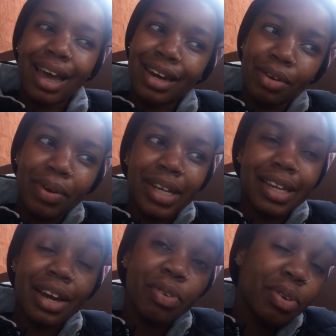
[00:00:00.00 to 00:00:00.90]
Anyways,
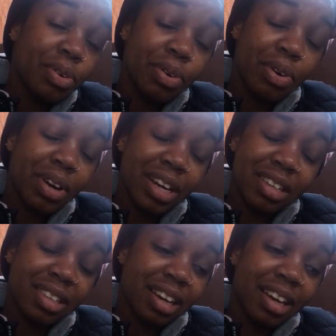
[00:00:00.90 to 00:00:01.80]
I don't know,
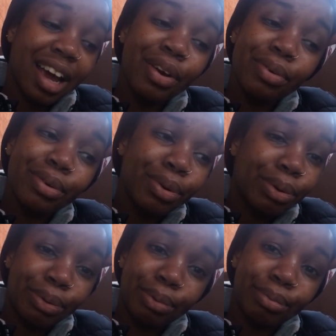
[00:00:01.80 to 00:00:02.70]
honestly, I don't know.
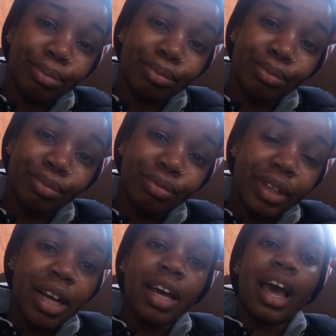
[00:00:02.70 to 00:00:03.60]

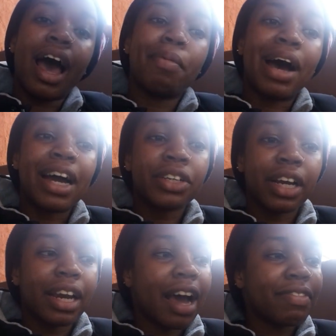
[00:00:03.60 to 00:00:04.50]
I'm
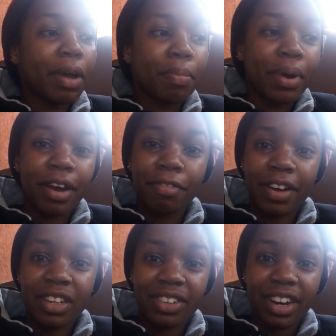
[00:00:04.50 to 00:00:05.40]
actually having
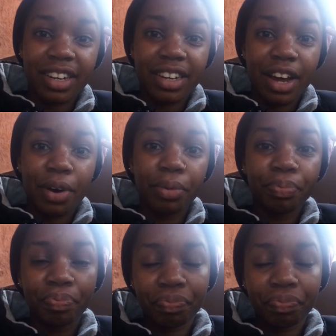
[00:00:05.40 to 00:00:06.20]
breakfast right now.